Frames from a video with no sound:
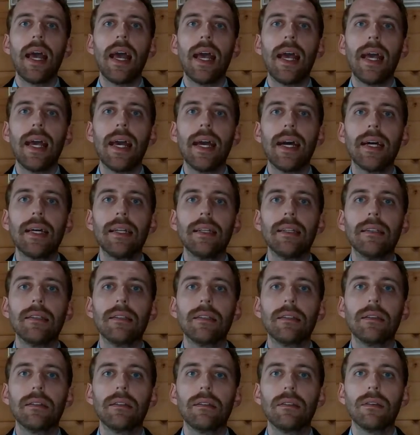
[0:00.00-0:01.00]

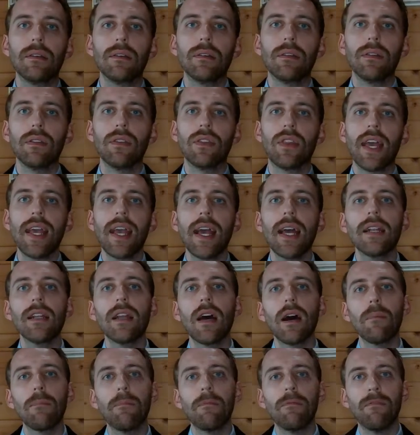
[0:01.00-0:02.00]
And they end
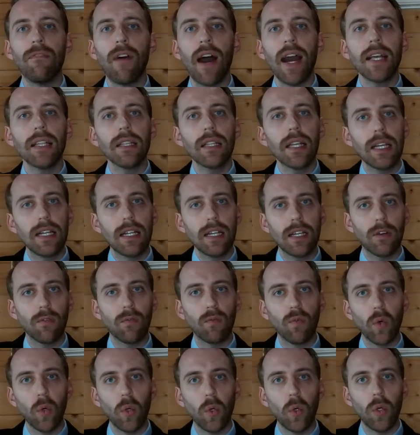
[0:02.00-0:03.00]
up violating a
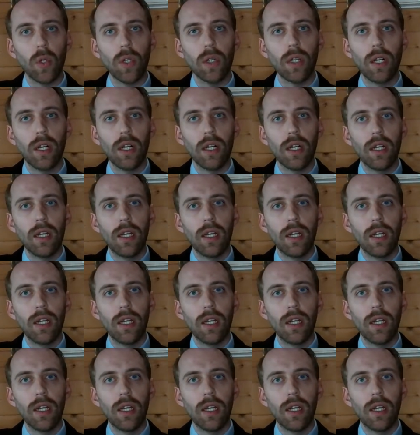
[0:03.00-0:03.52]
rule